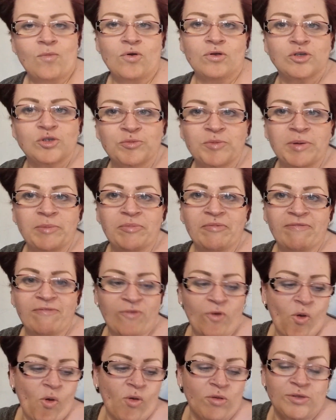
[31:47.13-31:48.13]
watched me
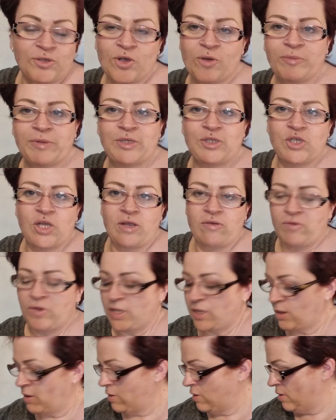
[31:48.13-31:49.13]
before, Tom and
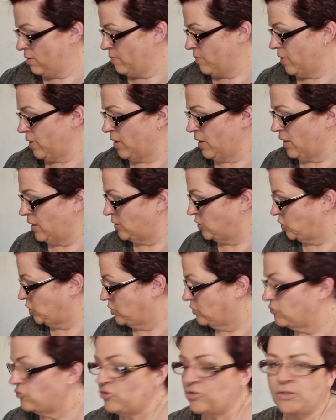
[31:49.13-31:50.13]
Jerry are my
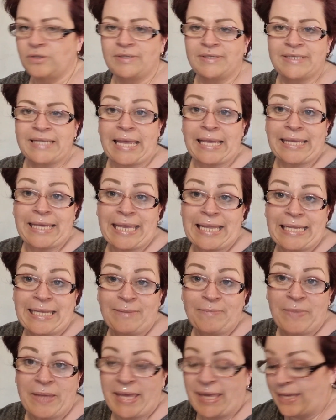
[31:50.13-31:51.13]
children's
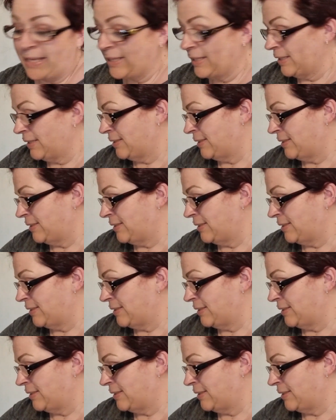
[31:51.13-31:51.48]
guinea pigs.